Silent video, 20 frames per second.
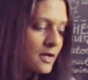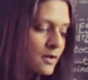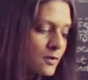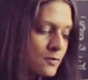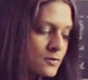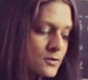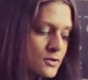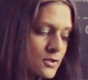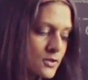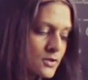
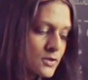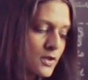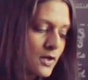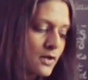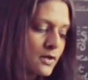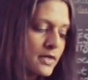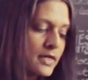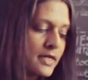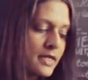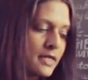also
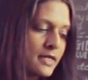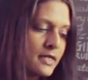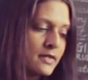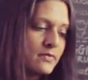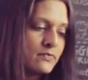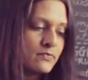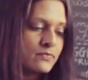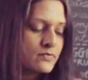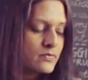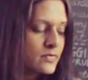got
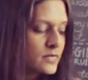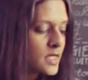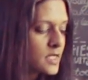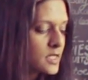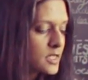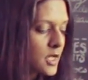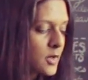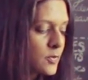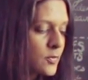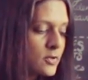a
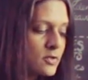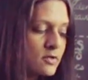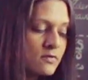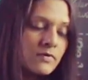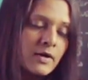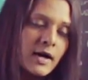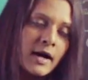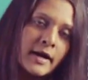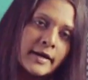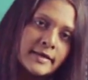couple
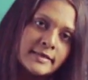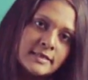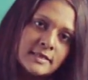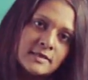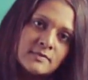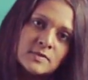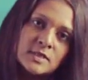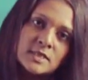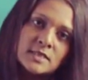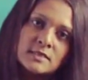of
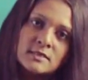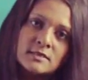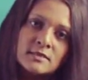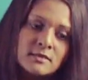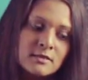items